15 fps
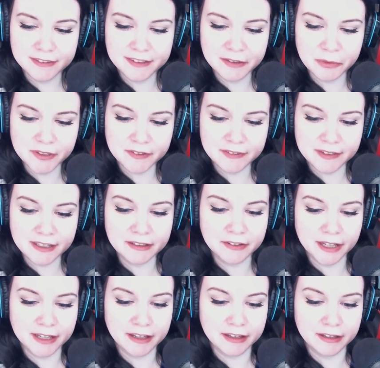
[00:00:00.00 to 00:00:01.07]
did we see
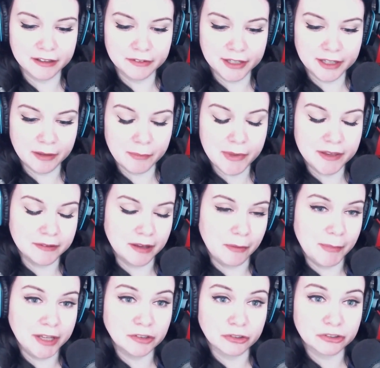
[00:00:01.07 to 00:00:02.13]
like a like a, ma- a
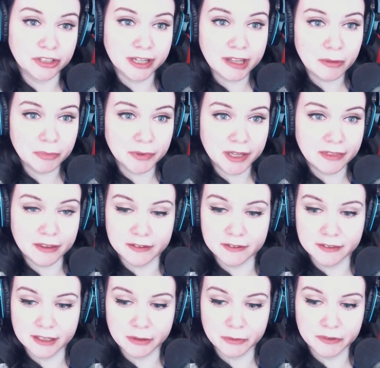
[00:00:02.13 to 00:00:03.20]
major shakeup like
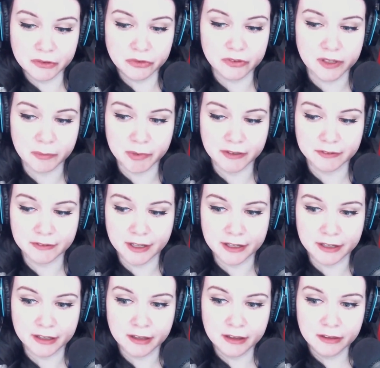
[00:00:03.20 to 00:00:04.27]
this? And it was interesting because
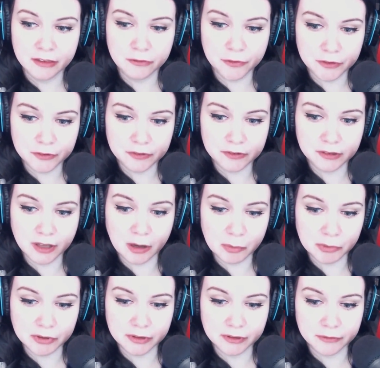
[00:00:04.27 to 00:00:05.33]
like the first
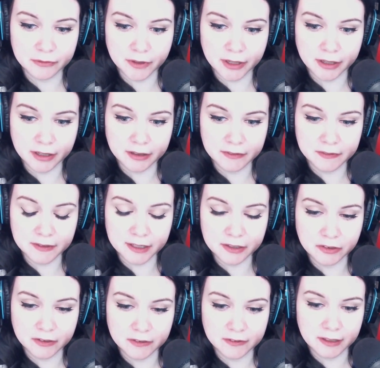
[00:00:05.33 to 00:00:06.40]
couple of uh,
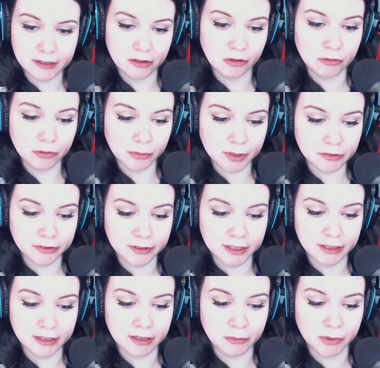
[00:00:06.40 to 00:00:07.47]
stages in Overwatch
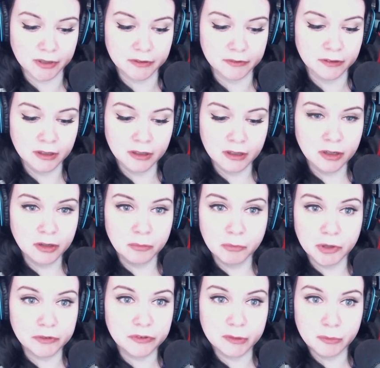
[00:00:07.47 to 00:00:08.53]
League, it was
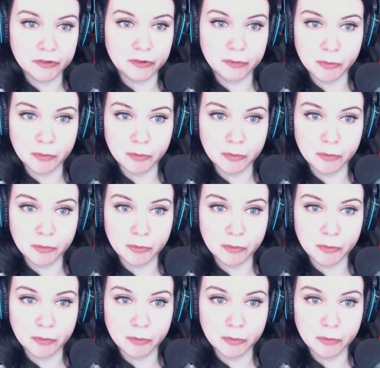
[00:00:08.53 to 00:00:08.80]
Mercy, Mercy,